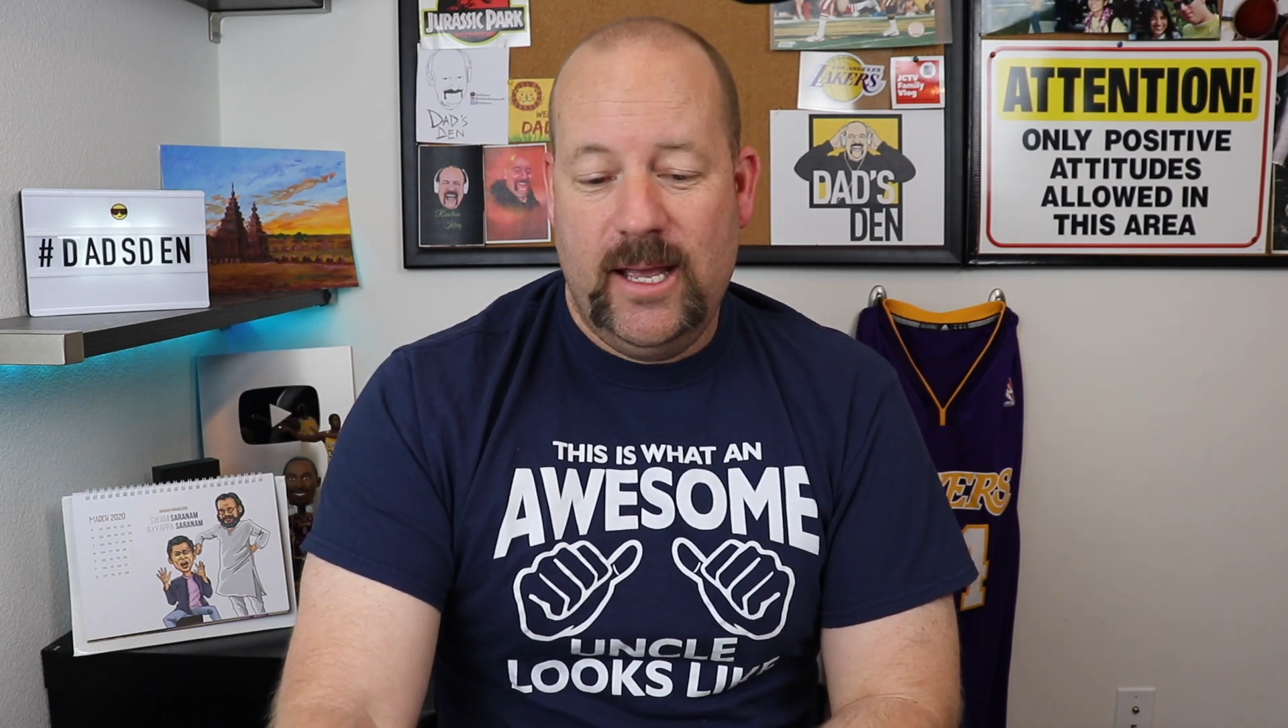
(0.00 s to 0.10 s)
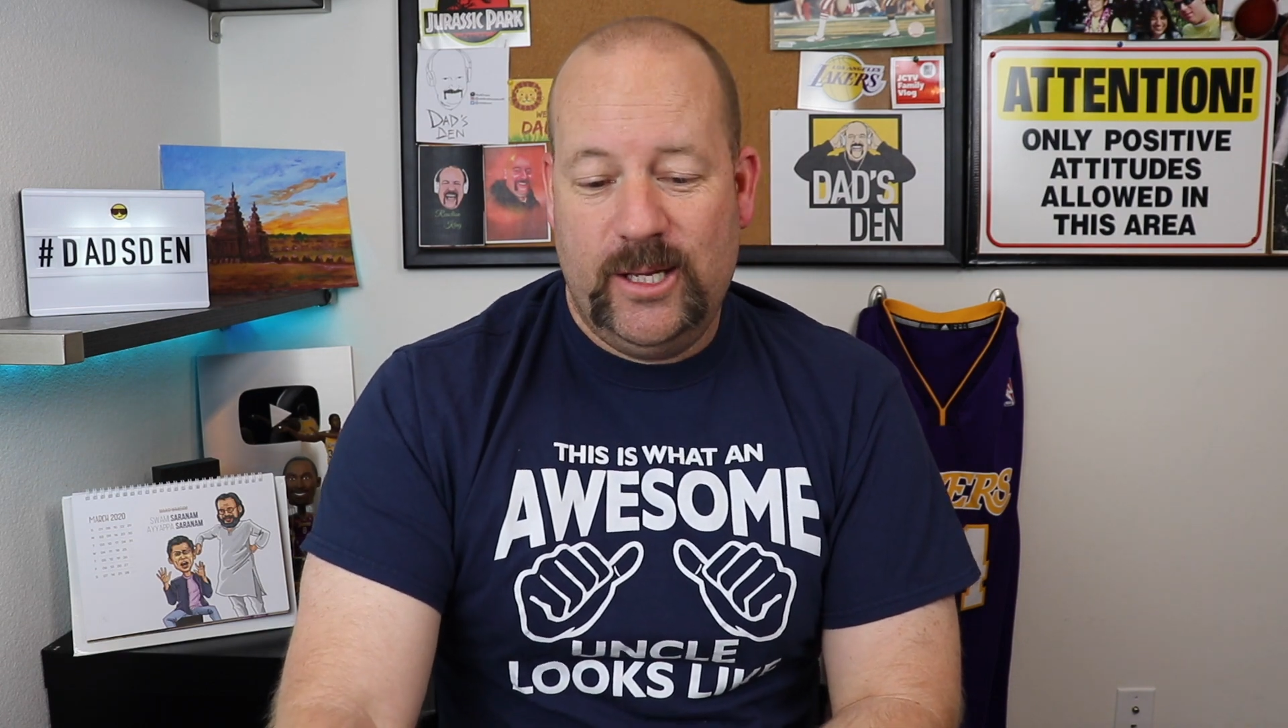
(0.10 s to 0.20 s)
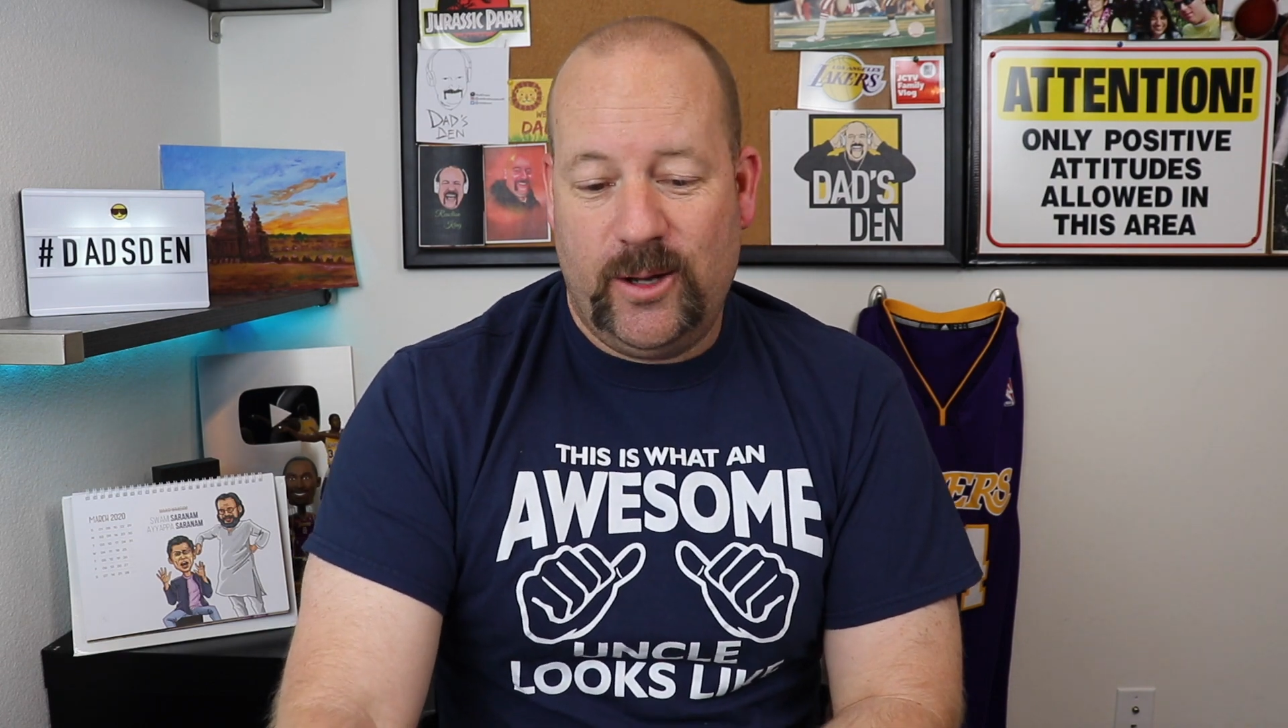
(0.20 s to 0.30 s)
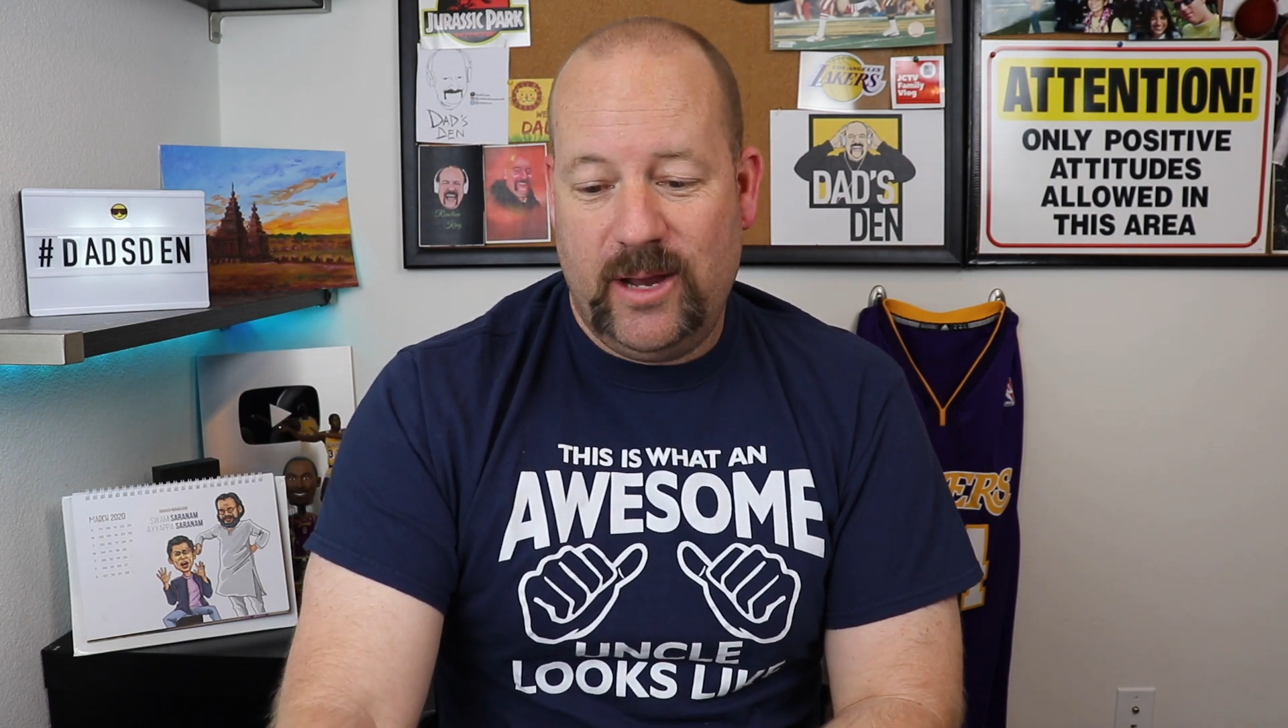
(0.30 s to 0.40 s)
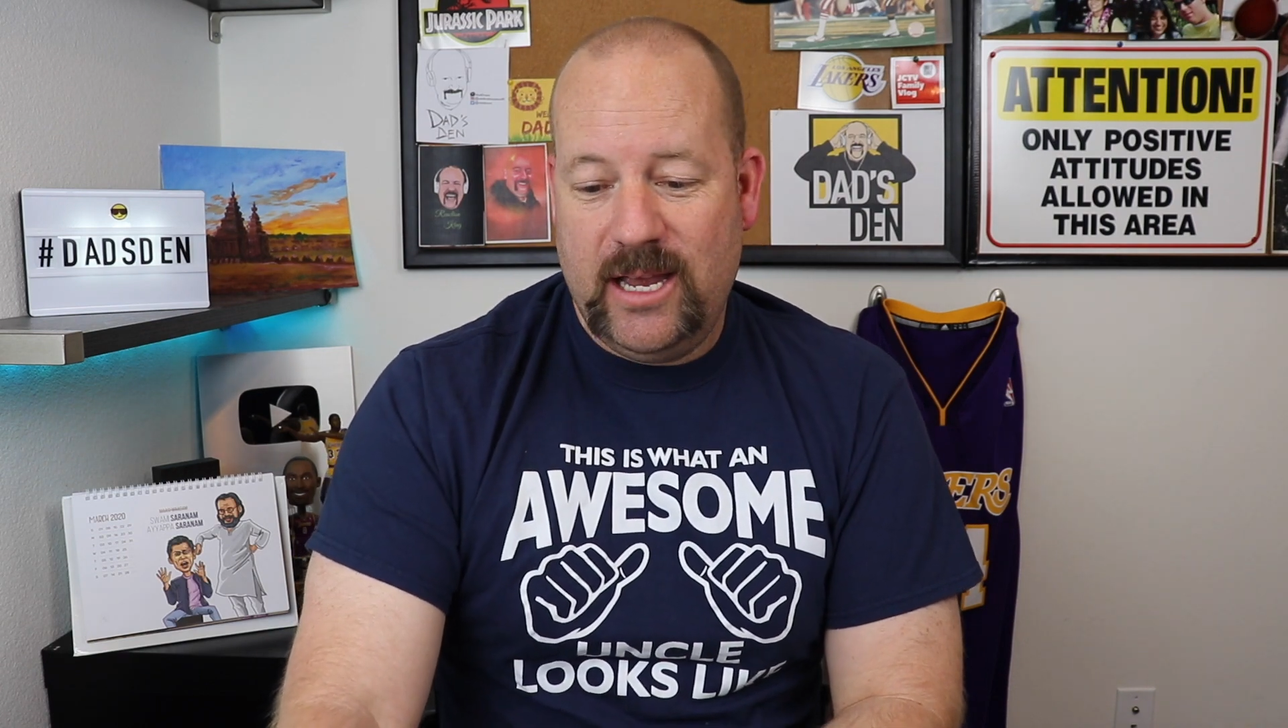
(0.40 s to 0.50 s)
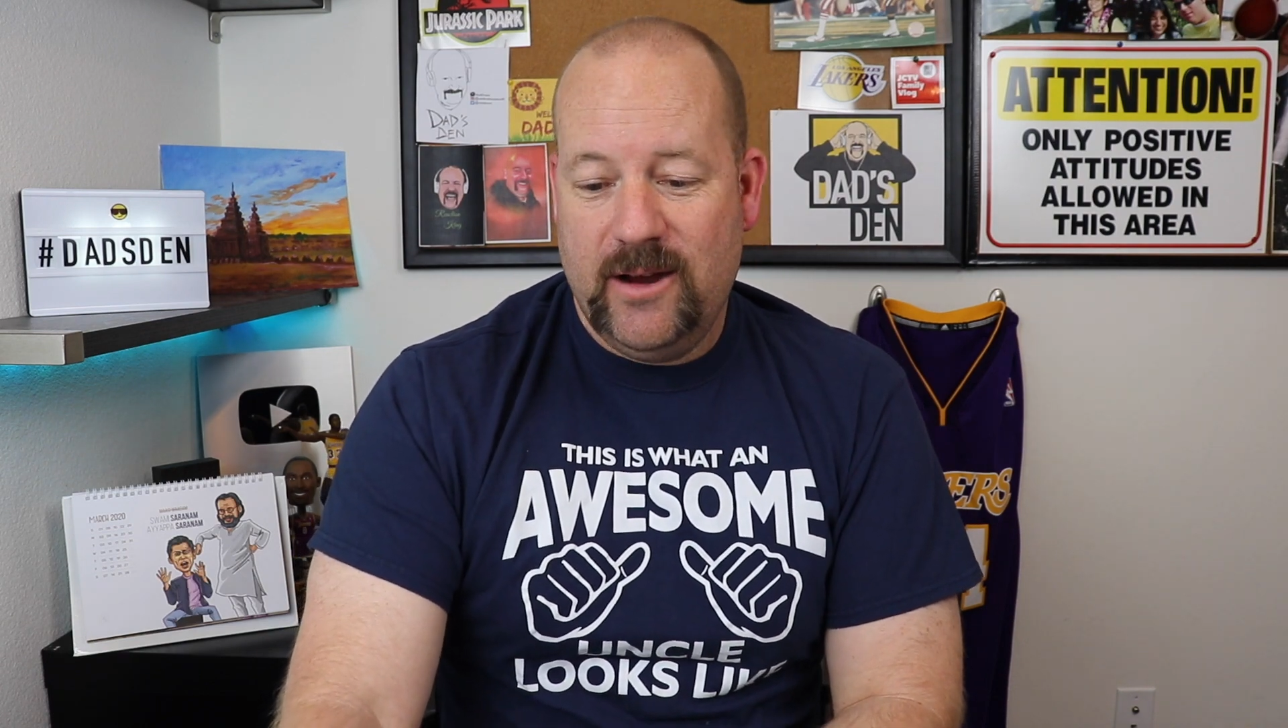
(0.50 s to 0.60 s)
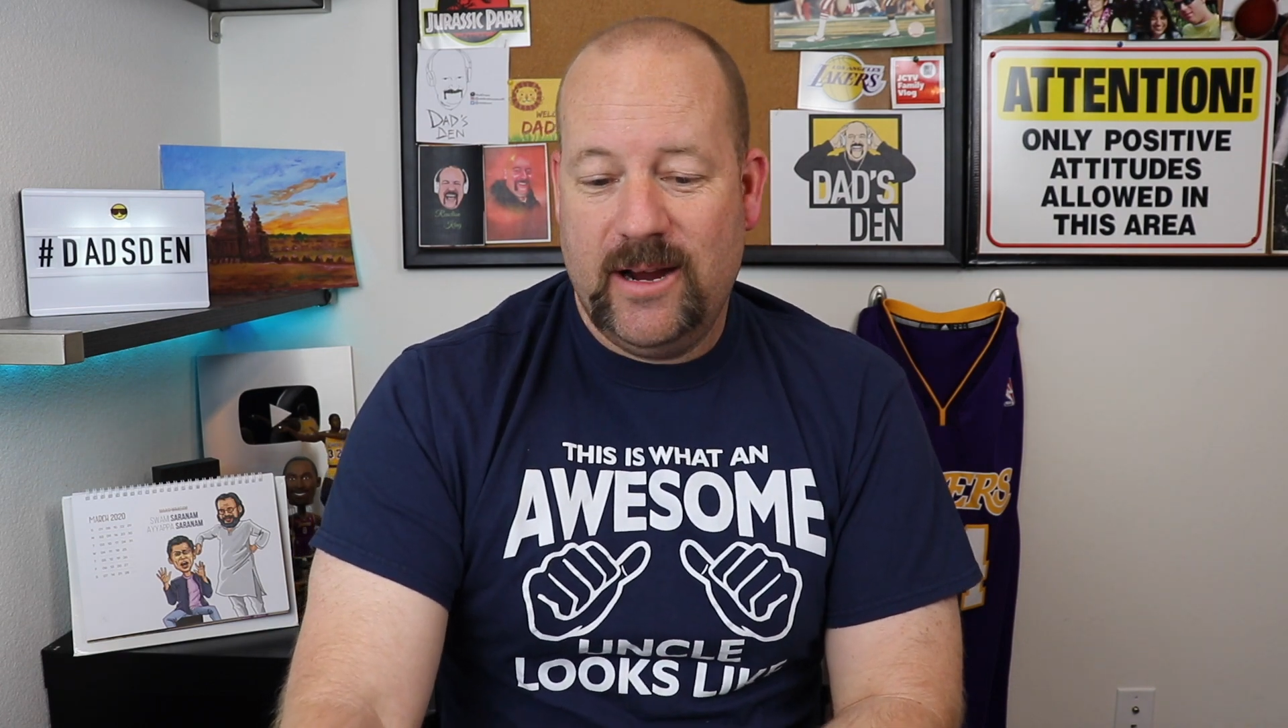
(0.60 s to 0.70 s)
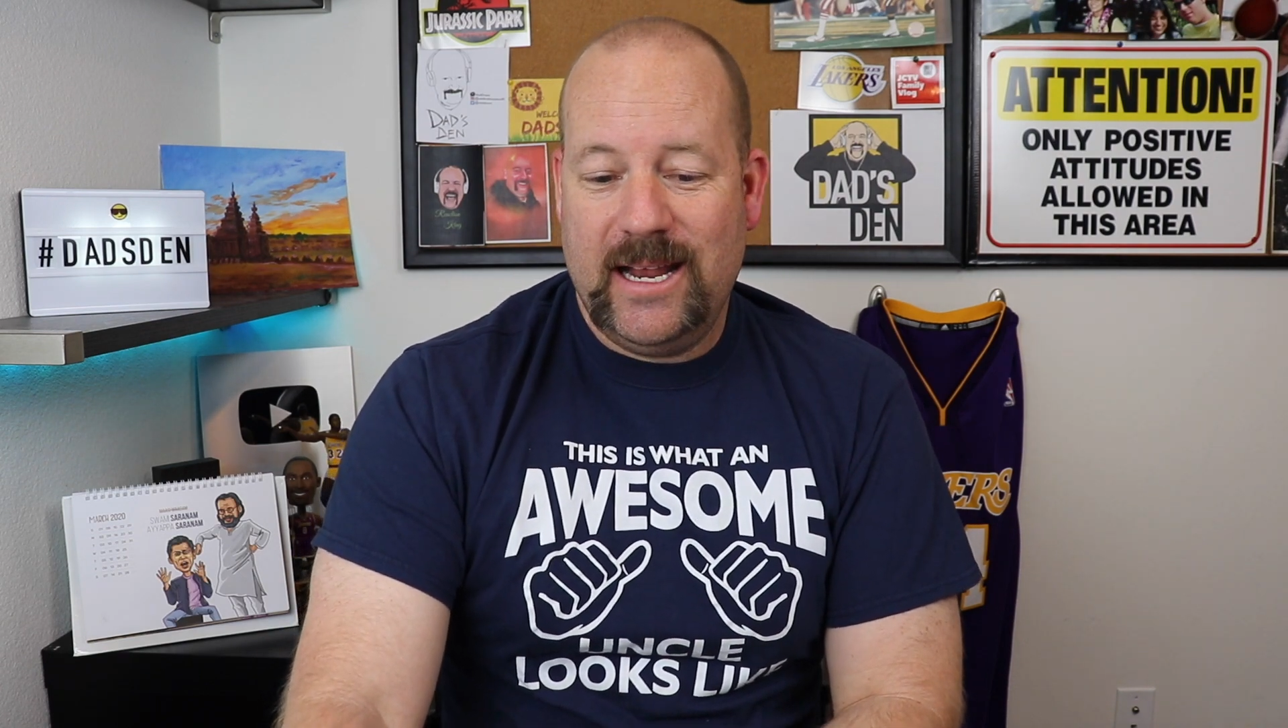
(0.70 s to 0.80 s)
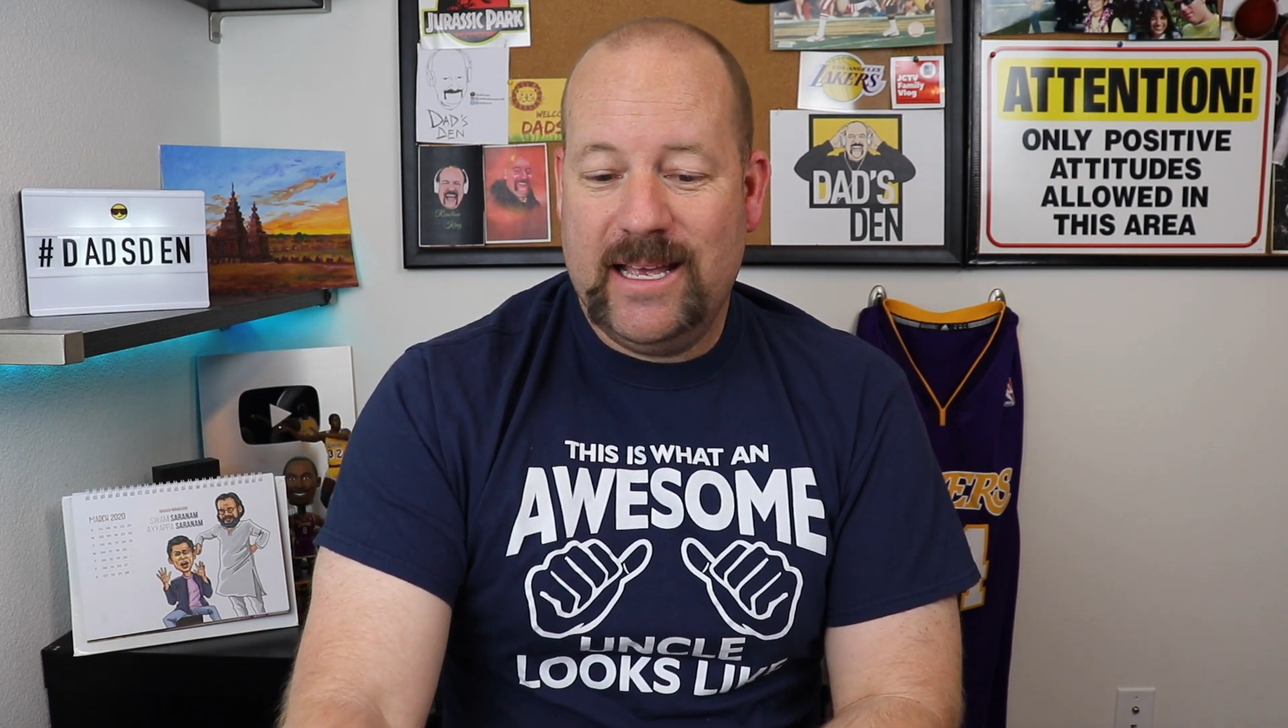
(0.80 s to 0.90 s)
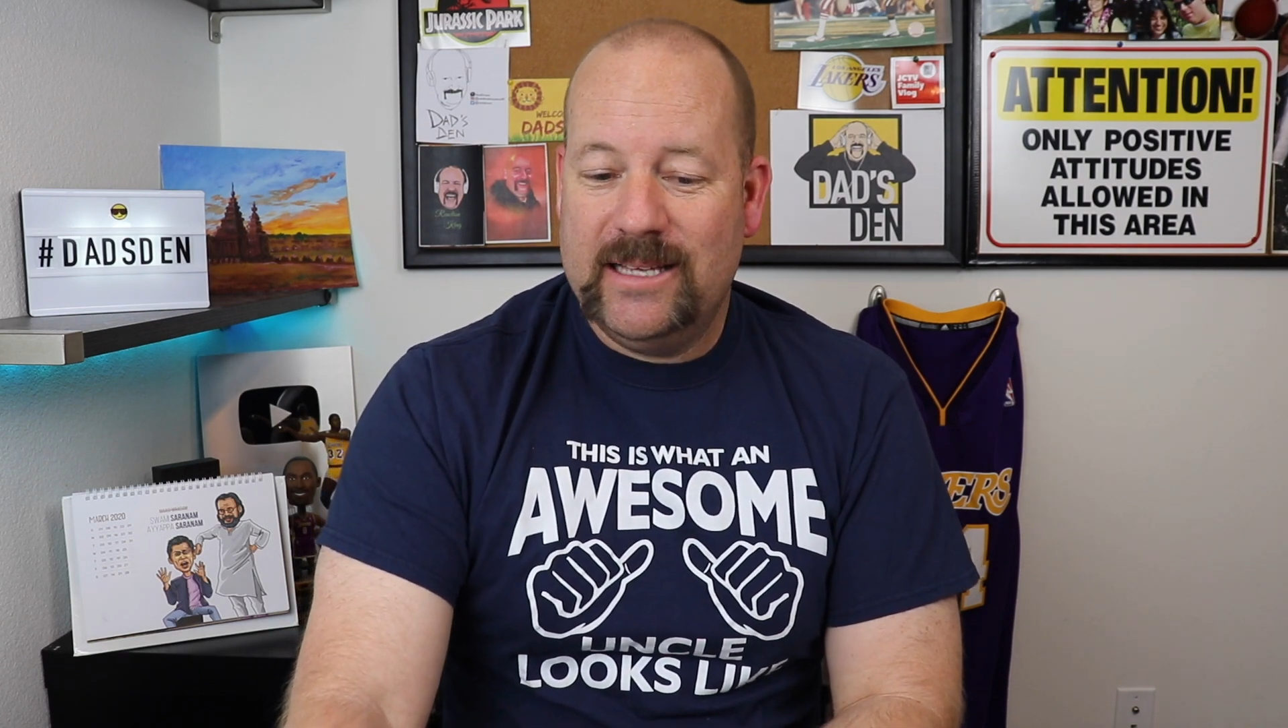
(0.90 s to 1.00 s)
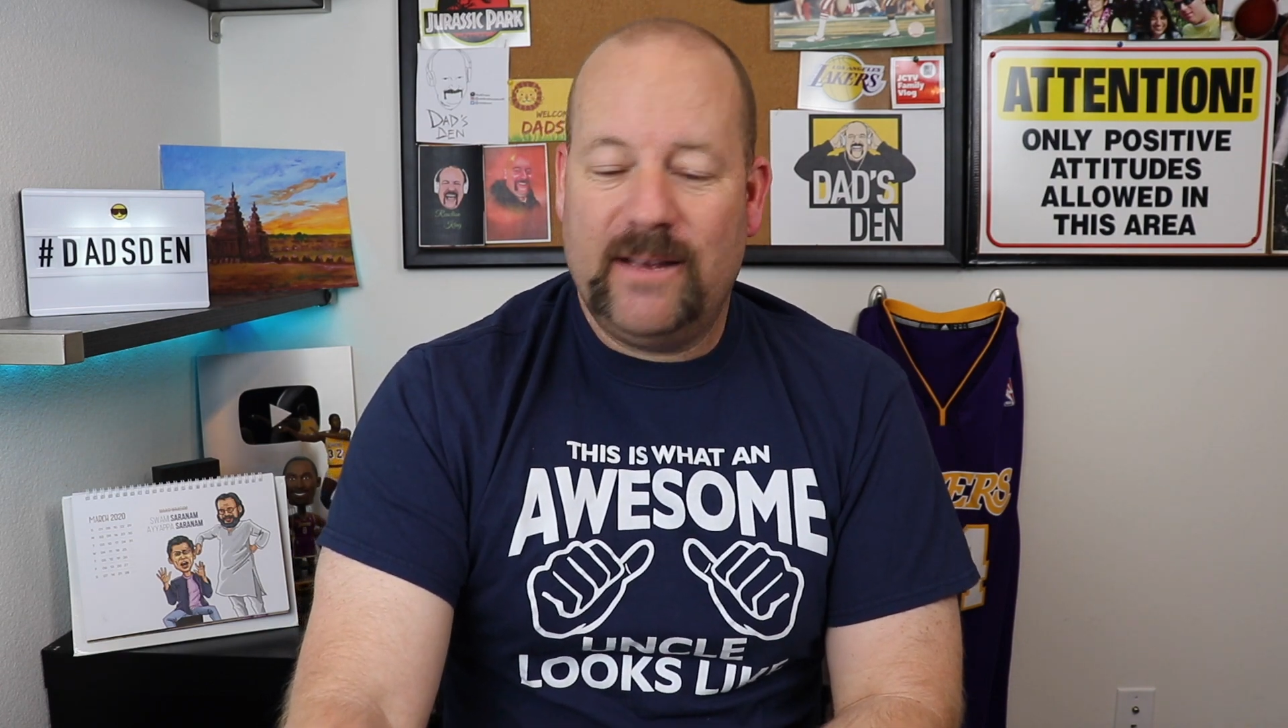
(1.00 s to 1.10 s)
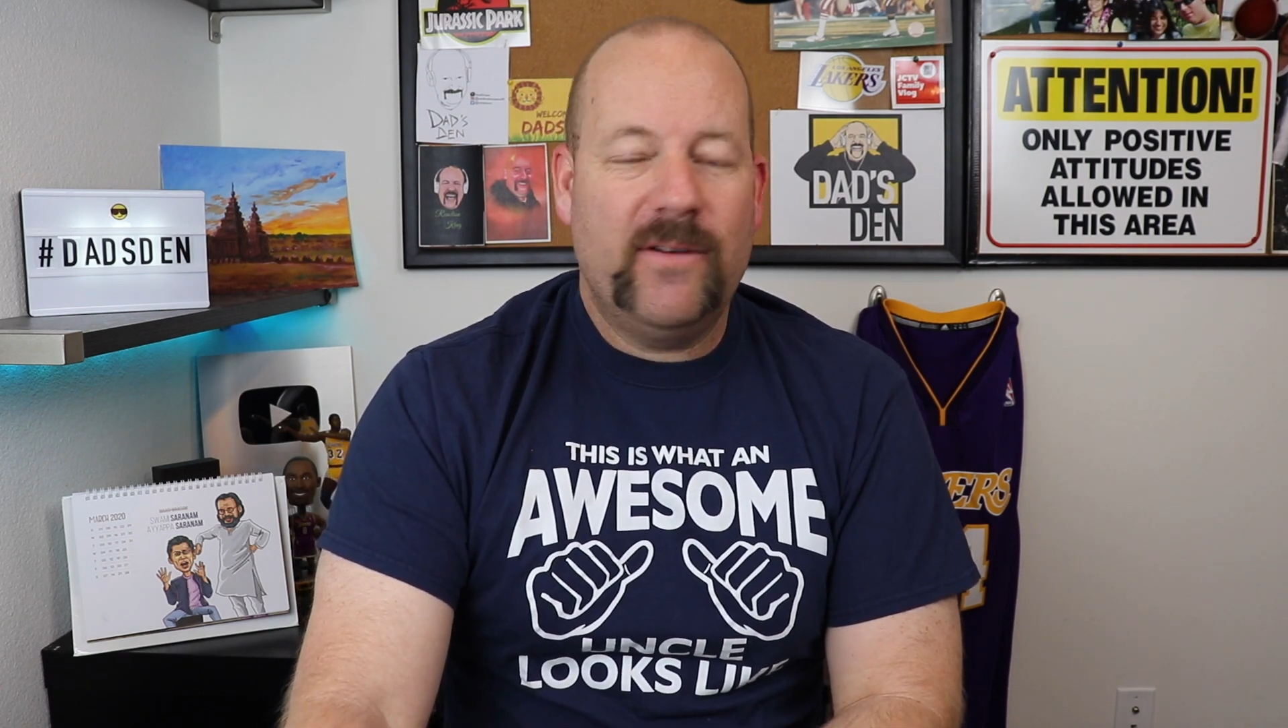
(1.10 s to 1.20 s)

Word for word: So here it is.